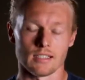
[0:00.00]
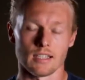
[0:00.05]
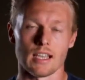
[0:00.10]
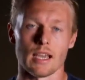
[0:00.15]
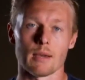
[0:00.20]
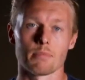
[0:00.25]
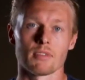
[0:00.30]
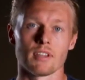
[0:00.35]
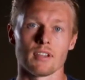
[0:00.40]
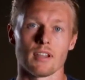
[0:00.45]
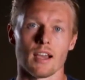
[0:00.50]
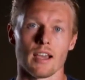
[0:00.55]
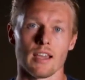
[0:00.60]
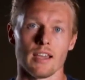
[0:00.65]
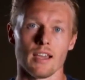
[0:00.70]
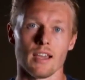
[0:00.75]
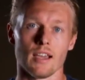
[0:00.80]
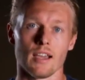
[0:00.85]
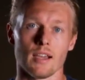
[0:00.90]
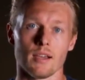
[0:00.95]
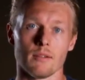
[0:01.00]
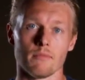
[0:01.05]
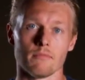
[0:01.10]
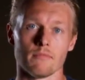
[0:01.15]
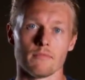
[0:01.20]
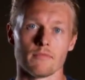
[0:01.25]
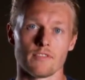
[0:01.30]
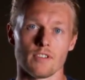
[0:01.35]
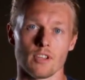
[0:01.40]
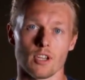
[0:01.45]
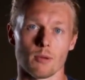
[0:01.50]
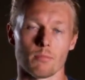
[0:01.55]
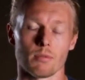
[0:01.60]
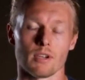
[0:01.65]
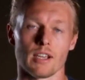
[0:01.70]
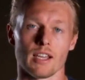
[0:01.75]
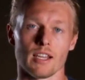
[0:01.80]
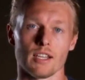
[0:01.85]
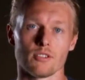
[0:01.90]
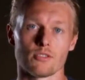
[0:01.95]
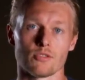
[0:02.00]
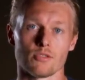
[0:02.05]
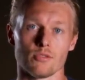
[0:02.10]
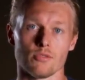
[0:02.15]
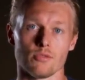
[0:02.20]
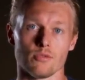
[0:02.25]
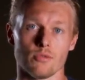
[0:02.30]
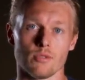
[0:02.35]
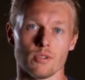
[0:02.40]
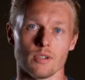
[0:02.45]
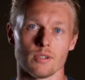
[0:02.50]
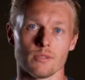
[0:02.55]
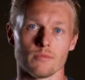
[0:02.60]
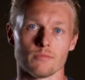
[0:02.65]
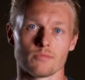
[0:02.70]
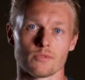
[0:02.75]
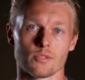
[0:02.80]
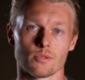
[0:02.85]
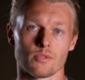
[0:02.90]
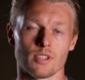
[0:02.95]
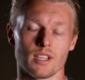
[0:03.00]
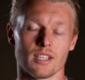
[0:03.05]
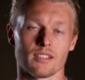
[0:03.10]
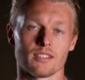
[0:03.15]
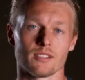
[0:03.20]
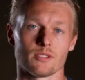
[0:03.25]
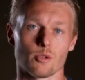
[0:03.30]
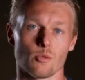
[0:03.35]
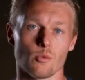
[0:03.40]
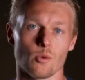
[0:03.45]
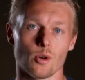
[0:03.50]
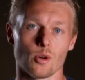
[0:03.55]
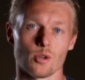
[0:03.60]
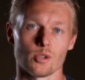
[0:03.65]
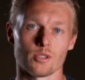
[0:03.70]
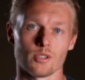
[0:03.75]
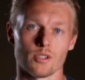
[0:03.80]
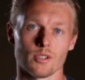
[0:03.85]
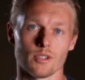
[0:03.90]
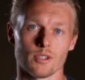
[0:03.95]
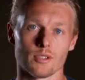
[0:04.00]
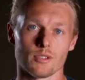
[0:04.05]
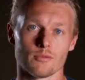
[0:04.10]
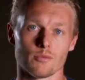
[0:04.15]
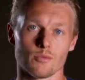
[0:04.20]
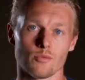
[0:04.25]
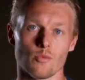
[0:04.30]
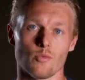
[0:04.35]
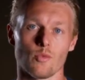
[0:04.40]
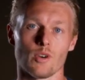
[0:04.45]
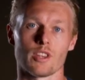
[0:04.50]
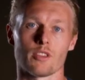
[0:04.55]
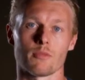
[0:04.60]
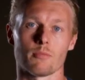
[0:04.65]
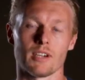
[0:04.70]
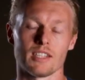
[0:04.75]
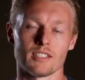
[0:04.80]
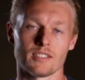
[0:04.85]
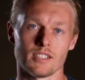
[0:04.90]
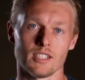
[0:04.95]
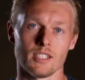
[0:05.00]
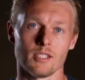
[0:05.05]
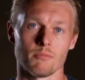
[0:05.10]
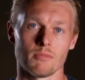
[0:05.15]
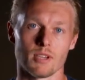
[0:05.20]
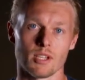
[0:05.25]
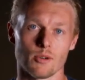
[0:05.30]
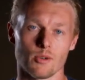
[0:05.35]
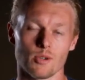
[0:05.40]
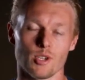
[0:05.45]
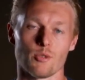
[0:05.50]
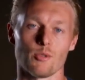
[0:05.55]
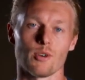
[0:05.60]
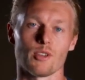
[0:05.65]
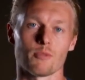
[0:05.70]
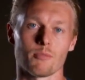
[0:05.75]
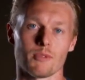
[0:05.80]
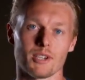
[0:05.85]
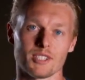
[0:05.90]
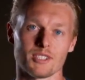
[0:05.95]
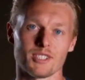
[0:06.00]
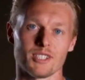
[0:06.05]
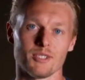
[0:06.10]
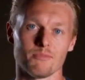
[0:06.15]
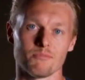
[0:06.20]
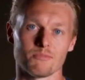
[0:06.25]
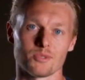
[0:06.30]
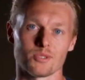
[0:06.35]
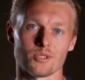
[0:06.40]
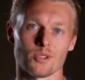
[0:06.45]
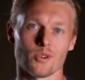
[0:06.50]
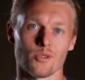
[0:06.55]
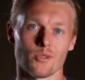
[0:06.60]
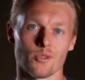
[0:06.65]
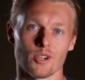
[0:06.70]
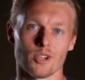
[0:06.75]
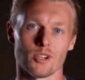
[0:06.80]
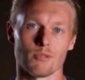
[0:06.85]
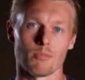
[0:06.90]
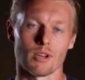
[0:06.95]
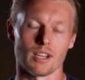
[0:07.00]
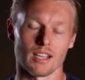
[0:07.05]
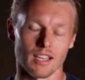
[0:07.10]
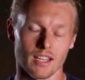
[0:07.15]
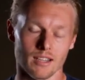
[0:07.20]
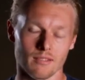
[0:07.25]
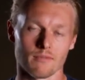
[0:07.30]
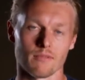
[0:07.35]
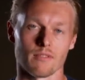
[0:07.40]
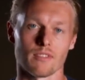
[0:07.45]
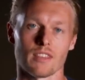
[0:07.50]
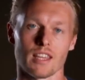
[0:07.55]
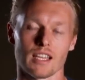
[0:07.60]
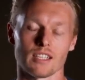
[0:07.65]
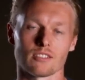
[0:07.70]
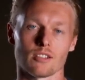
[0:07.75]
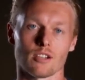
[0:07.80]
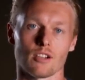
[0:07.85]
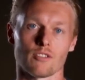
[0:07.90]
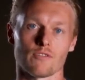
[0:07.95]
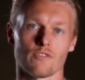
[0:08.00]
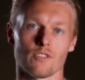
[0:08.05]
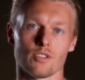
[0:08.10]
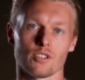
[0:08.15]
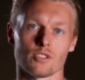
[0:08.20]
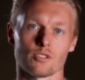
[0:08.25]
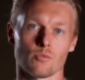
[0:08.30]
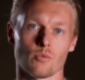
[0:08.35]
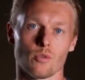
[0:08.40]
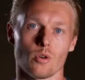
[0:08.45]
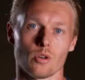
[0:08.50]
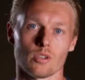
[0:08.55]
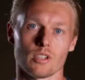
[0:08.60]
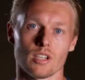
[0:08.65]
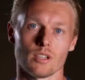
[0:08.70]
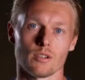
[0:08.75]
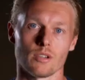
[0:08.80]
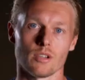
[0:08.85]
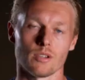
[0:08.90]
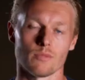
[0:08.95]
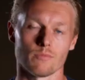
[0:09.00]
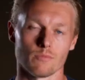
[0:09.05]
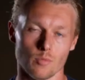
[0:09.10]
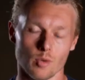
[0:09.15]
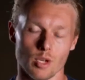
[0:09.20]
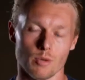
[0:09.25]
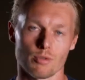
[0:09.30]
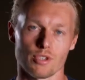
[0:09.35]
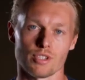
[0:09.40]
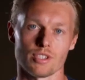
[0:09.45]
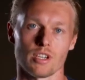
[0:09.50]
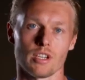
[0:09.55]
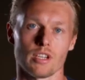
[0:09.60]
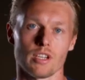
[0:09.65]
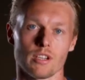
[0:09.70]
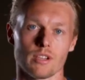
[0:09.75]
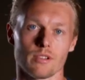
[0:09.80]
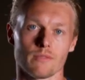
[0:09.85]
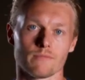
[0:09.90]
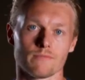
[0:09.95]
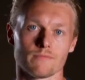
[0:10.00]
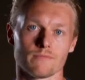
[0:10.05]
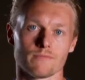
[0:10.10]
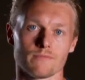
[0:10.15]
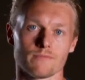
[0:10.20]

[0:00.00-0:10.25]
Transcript: As a captain, I feel obligated to take this award with my team and only with my team. So, but again, thanks a lot for this award, and we appreciate it.